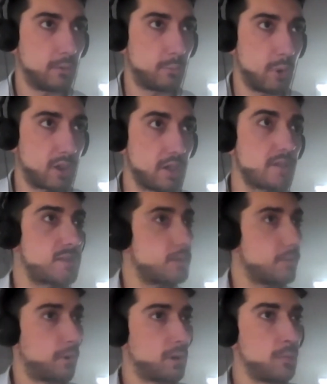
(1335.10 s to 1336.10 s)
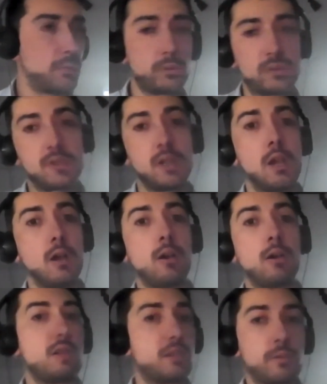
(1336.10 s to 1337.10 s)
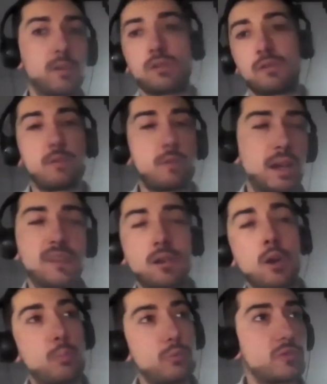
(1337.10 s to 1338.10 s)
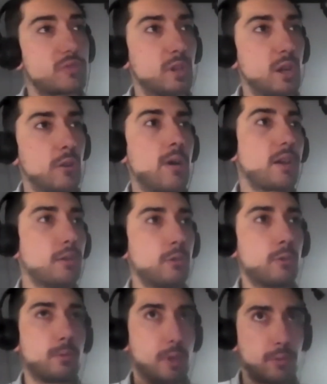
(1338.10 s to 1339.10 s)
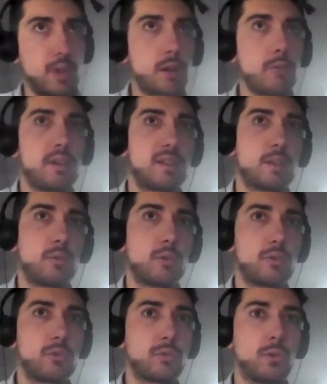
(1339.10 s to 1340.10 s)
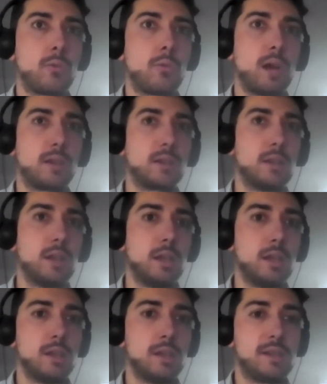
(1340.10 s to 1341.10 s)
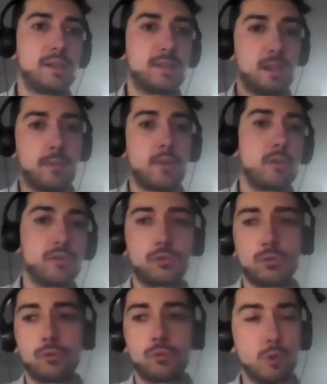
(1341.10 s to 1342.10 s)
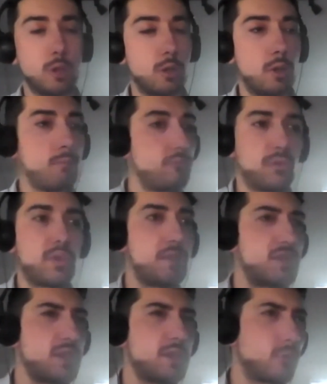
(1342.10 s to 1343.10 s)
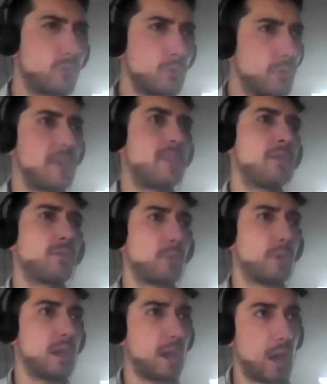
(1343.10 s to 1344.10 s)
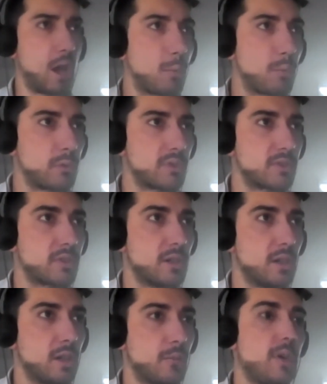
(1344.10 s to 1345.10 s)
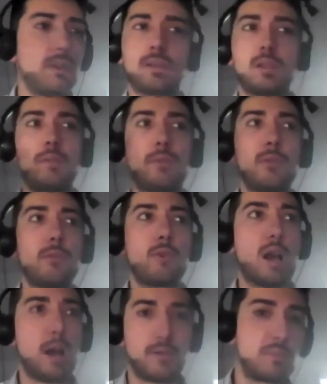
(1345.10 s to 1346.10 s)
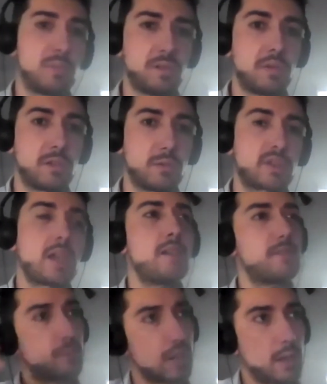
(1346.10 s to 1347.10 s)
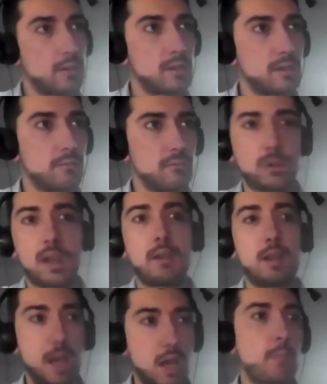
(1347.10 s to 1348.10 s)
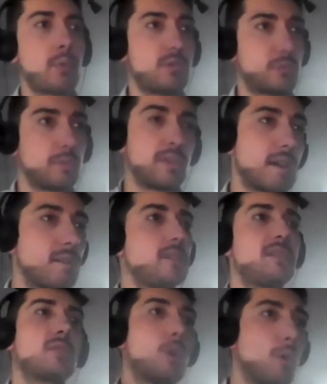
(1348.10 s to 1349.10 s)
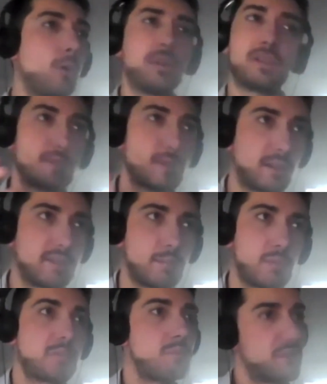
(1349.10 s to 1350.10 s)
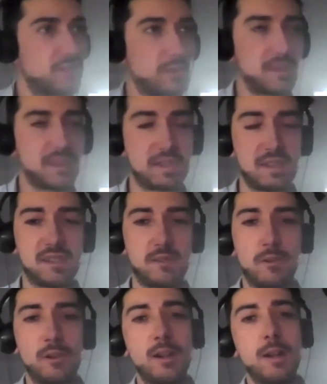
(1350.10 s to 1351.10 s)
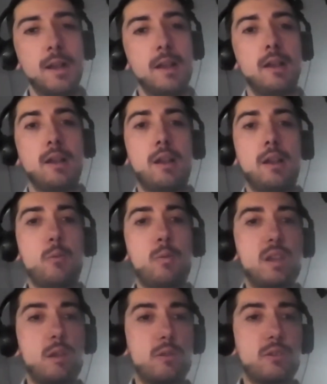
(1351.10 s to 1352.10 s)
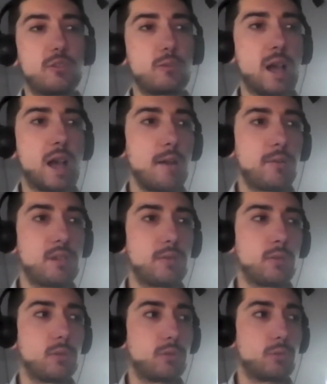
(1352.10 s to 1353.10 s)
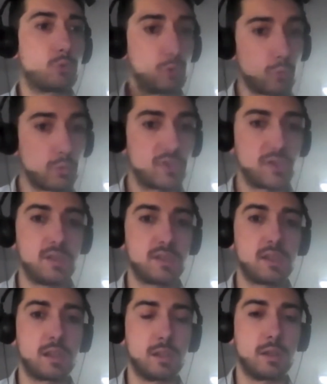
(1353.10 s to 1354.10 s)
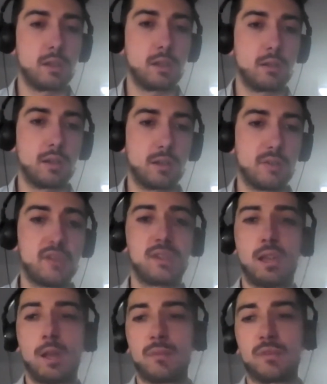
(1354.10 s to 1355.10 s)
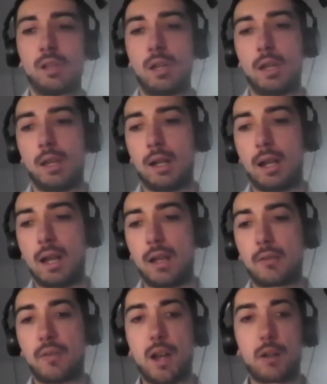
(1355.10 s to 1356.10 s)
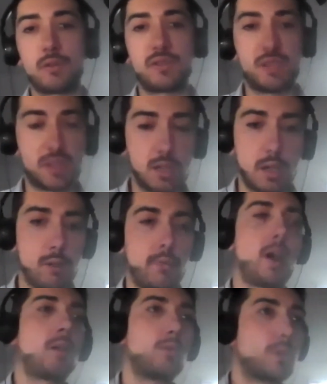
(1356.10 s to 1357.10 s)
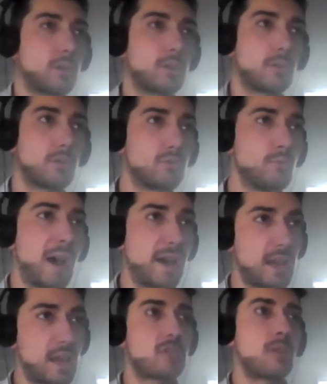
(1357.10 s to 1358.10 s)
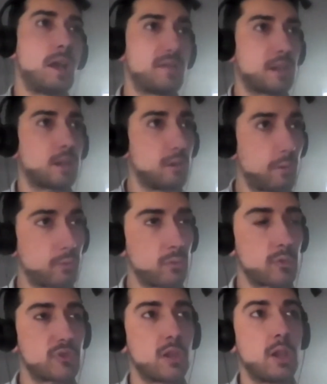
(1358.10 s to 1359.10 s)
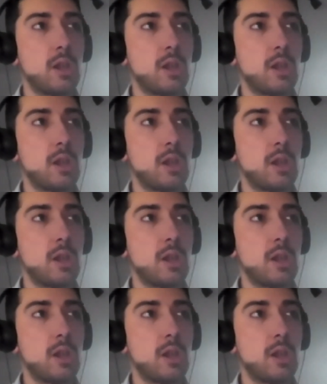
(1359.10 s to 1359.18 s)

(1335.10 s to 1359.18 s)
plugins for inputs or integrations as outputs. Right now, Falco is able to forward its events to 50 to 53 outputs. But if you have a specific use case, you can help us with that. It's Go, it's not C++, so it's easier. We also have different tools in the ecosystems, like Falco CTL, Falco Cutter, to manage the lifecycle of rules.